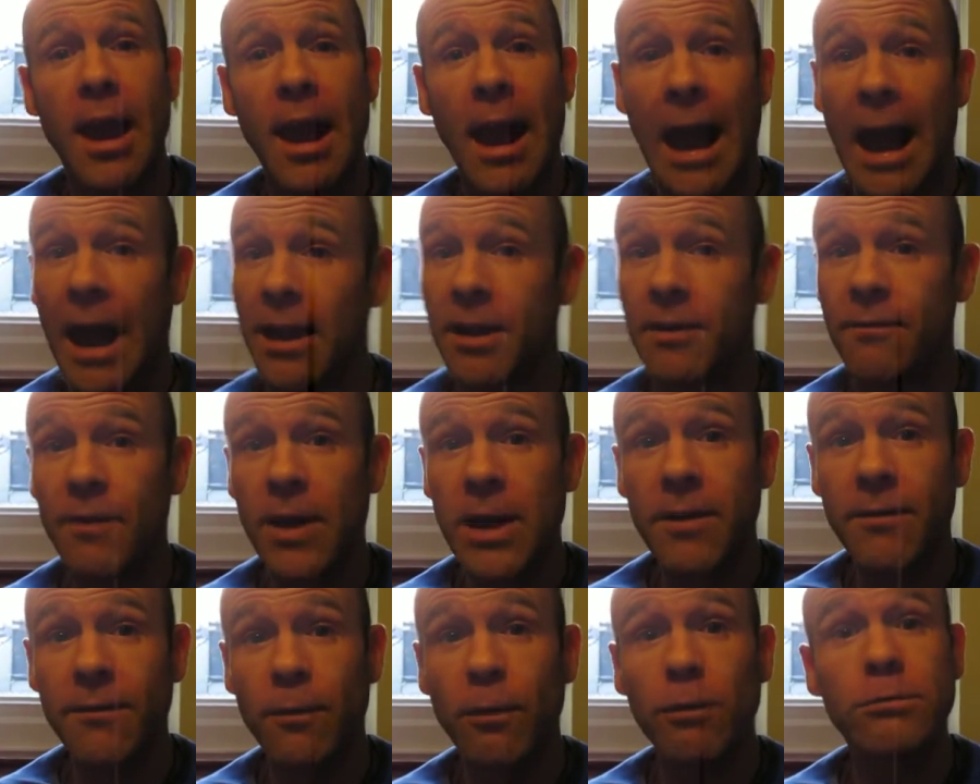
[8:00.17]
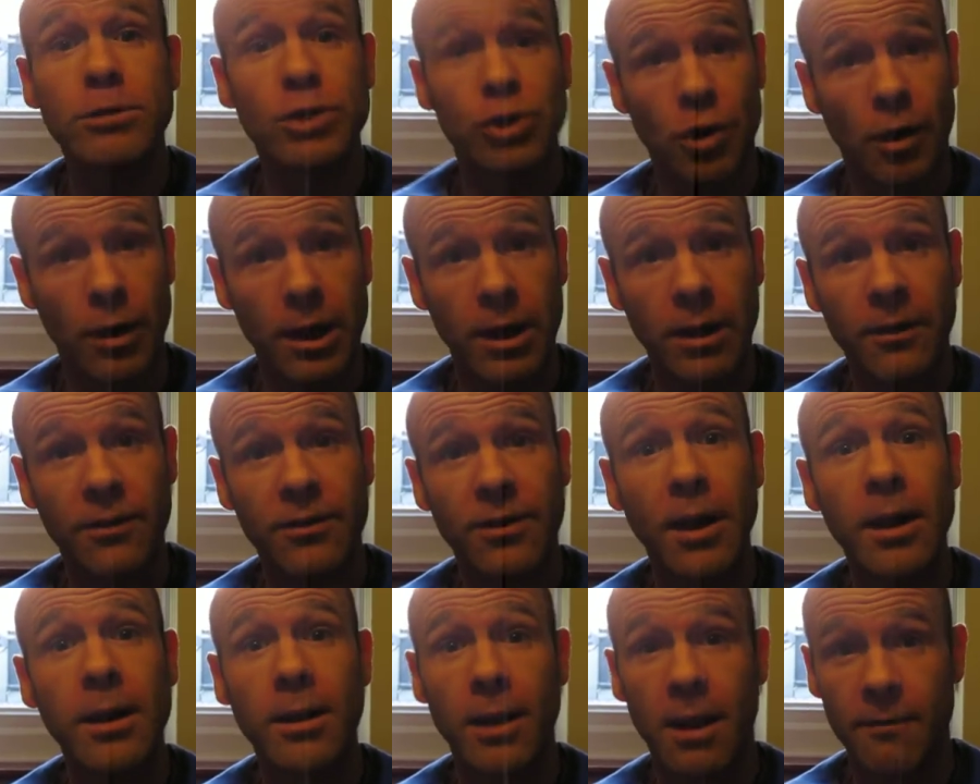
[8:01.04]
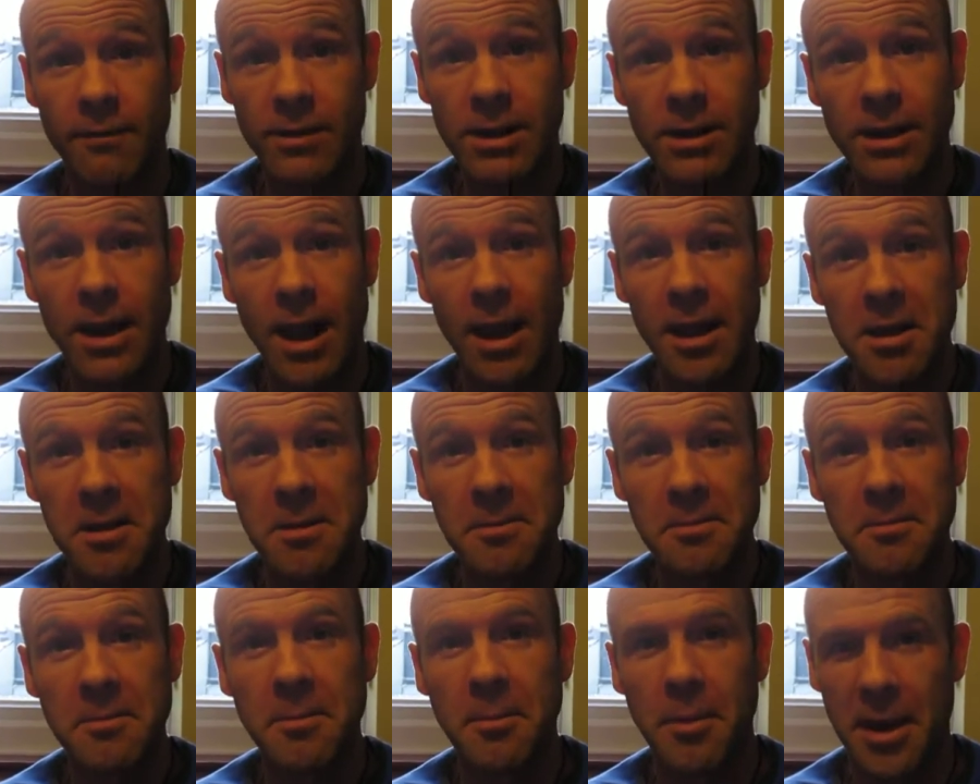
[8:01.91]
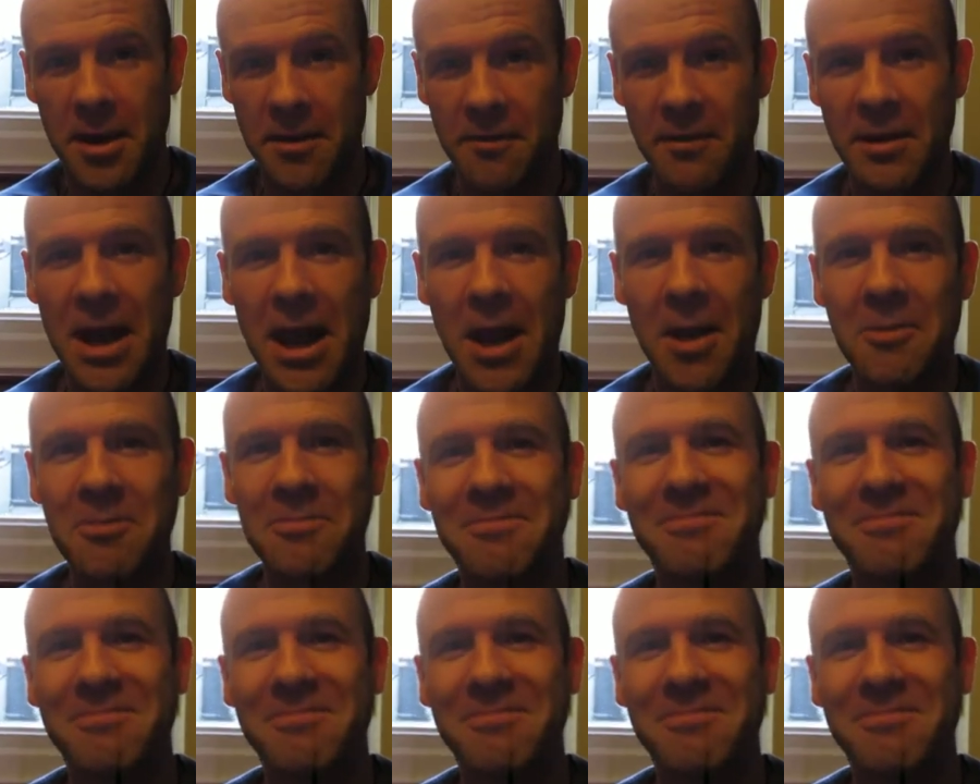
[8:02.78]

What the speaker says: an eventful, joyous and loving day. Bye for now.